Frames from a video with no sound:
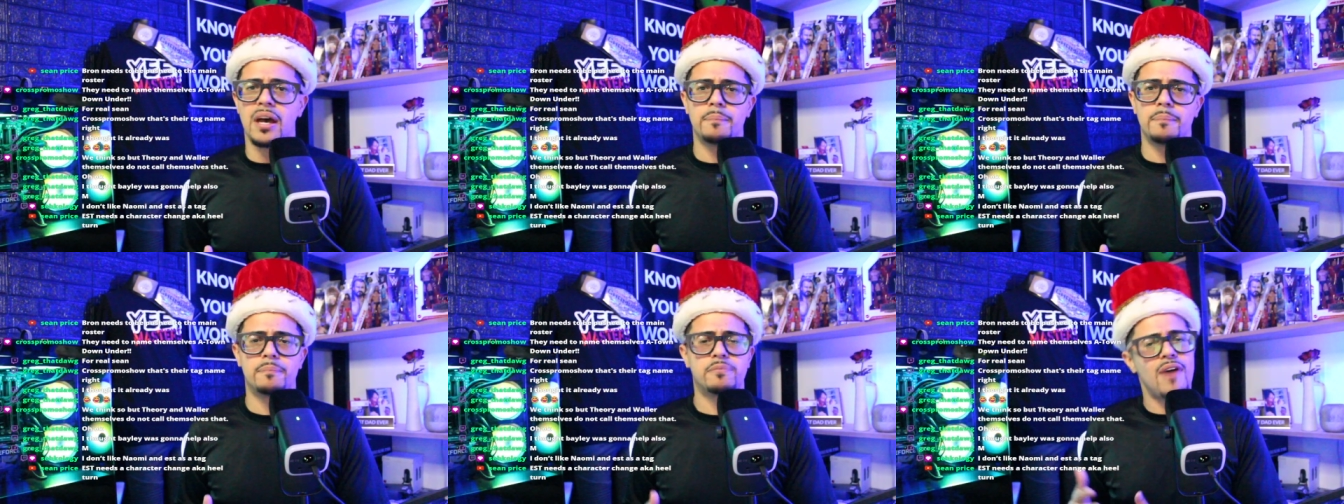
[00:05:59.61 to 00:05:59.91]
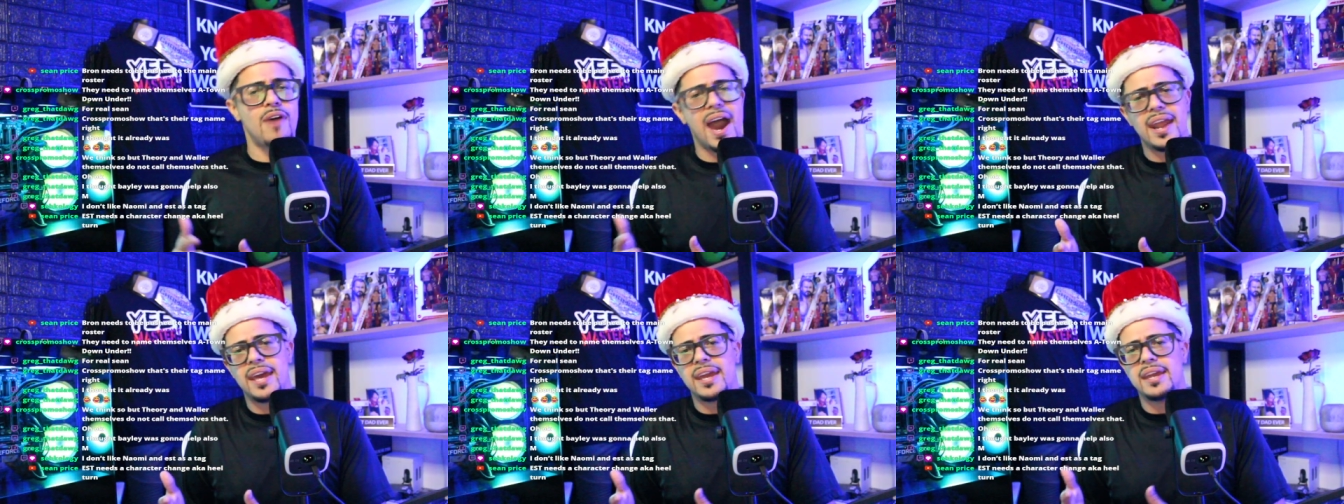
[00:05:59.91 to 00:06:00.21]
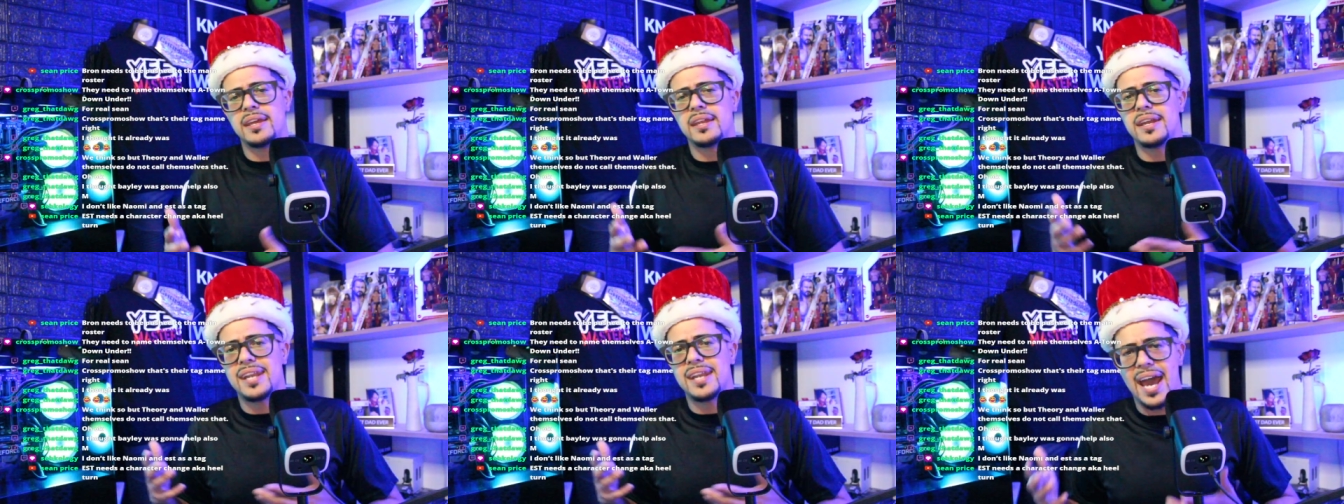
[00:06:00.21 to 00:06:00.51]
Friday
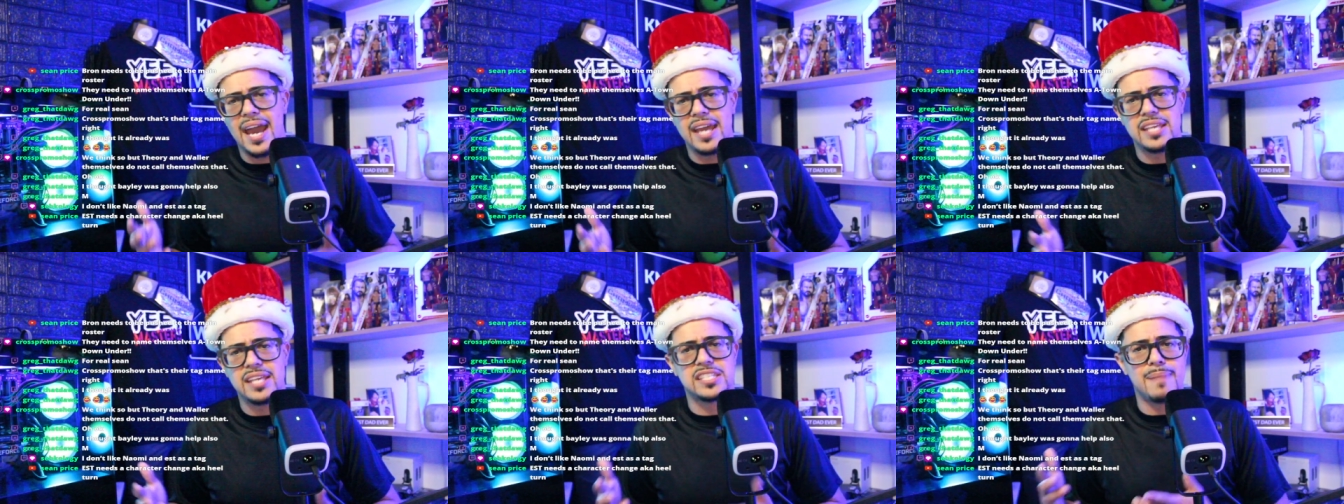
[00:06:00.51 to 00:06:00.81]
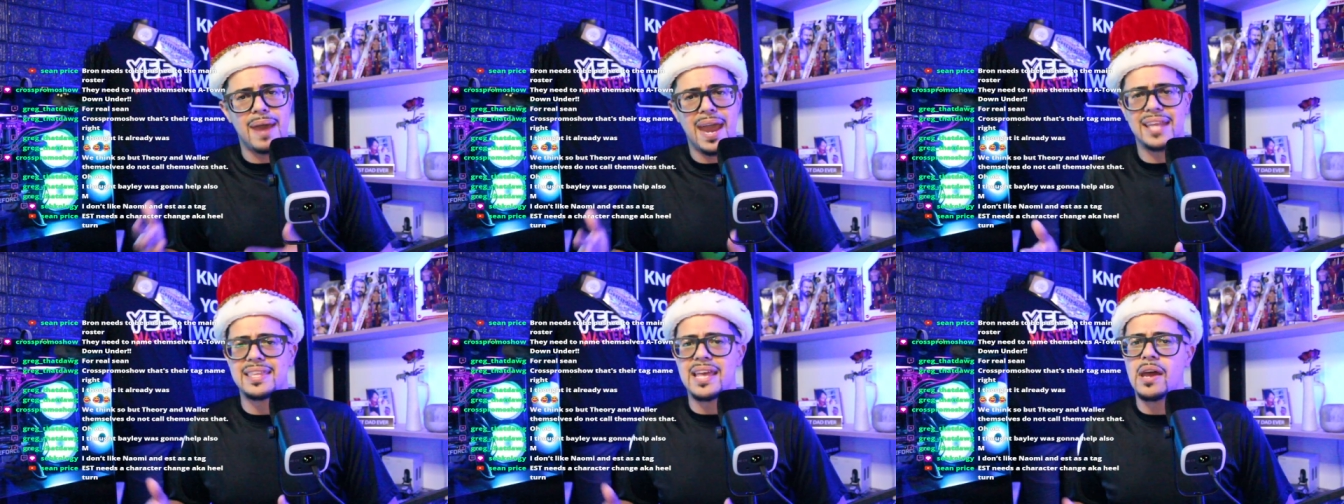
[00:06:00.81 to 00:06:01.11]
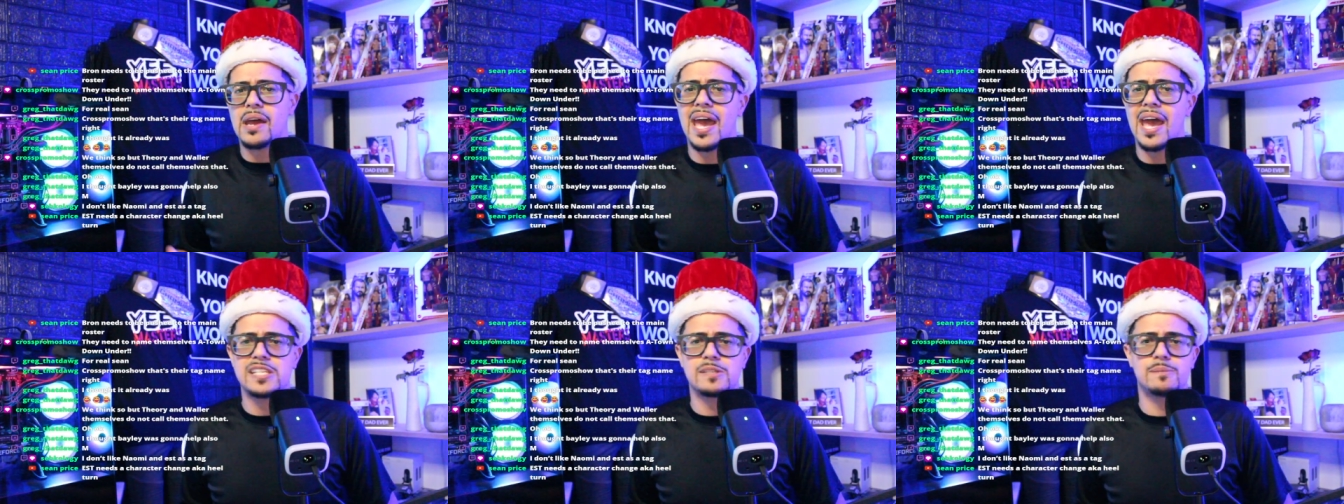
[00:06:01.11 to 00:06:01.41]
Night SmackDown
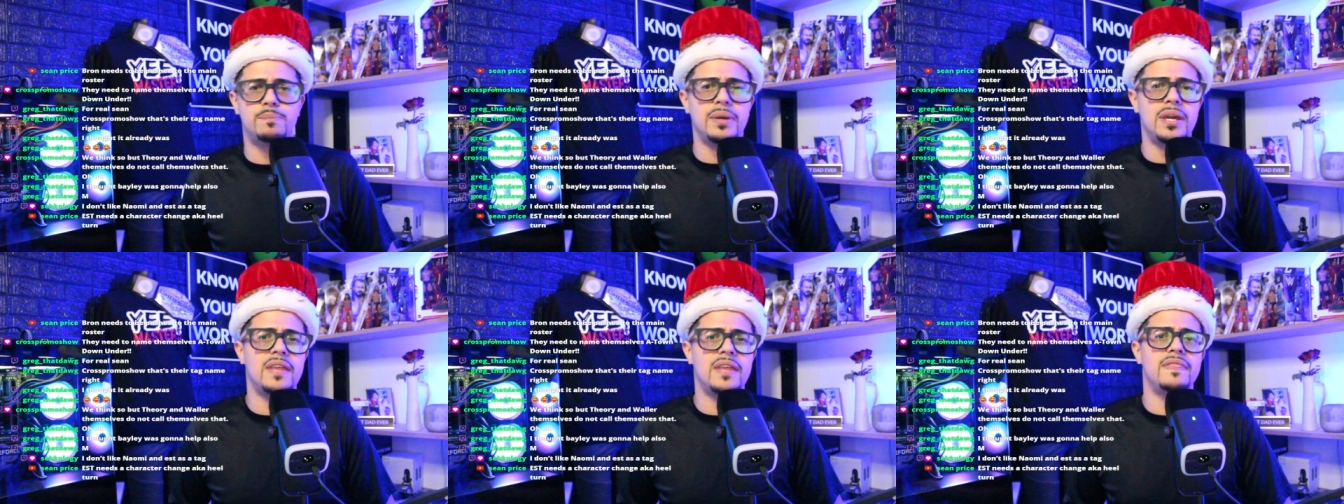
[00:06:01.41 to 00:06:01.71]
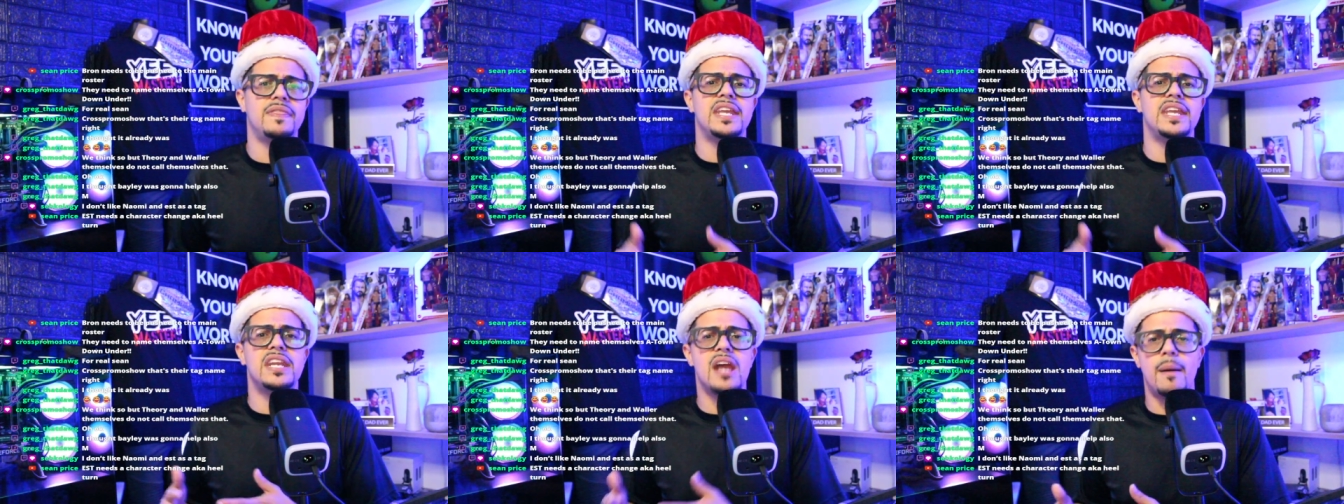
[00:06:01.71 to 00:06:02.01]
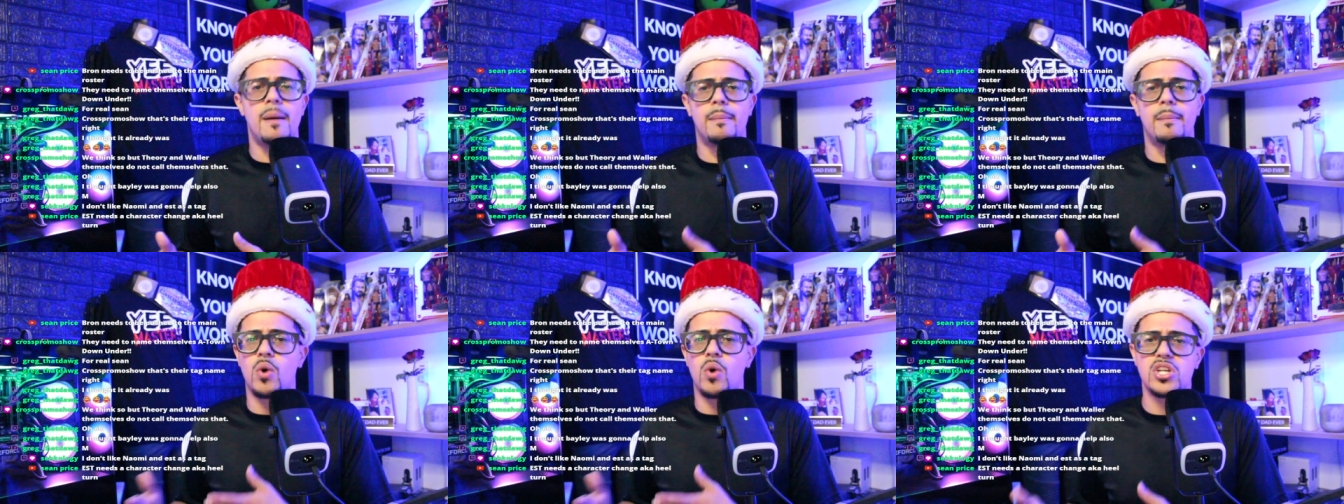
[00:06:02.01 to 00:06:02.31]
has been the
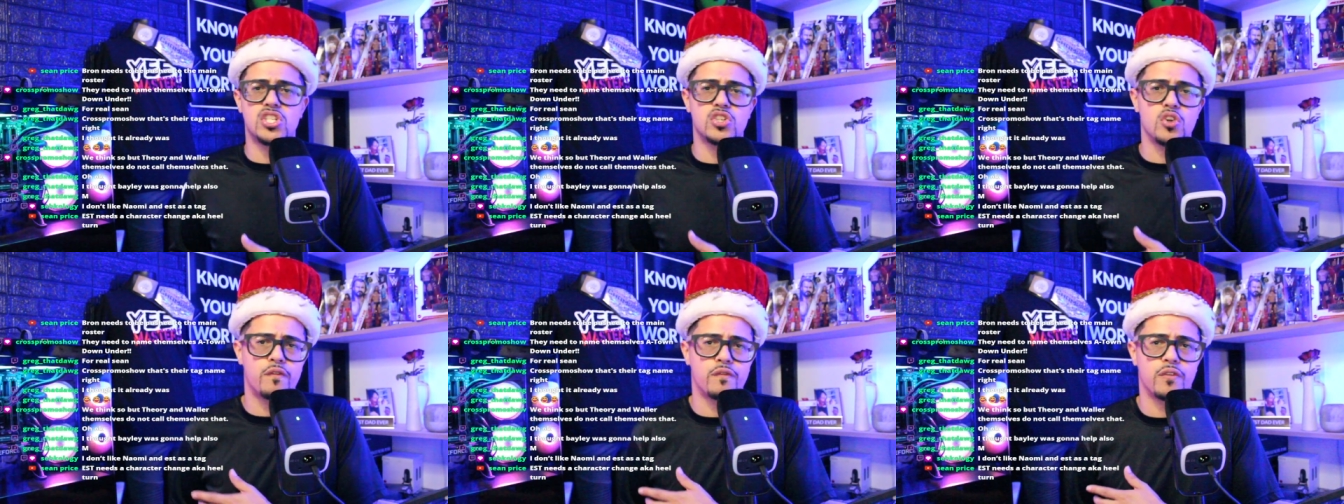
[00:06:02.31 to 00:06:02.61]
#1 show for a